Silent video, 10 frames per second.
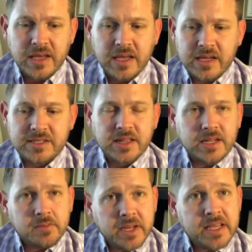is a
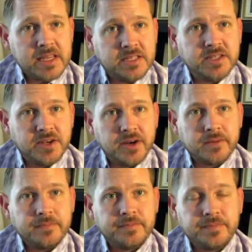little bit easier.
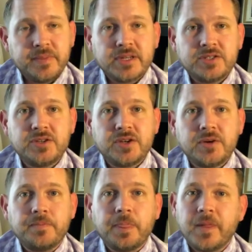Because,
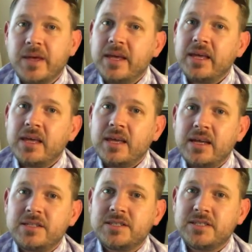
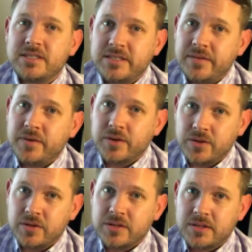it's
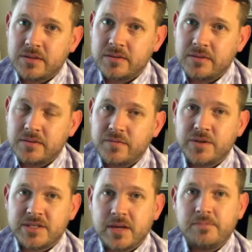difficult for
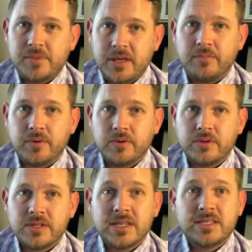some people
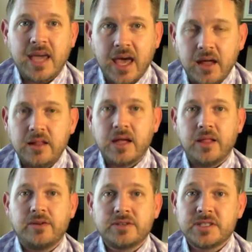to tell
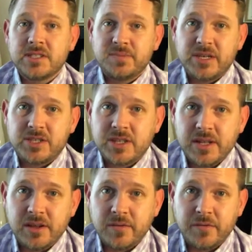others, especially
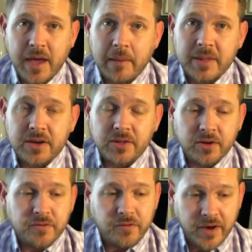their family or their
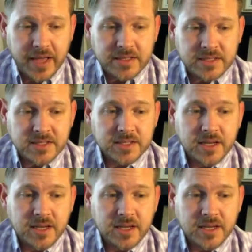friends,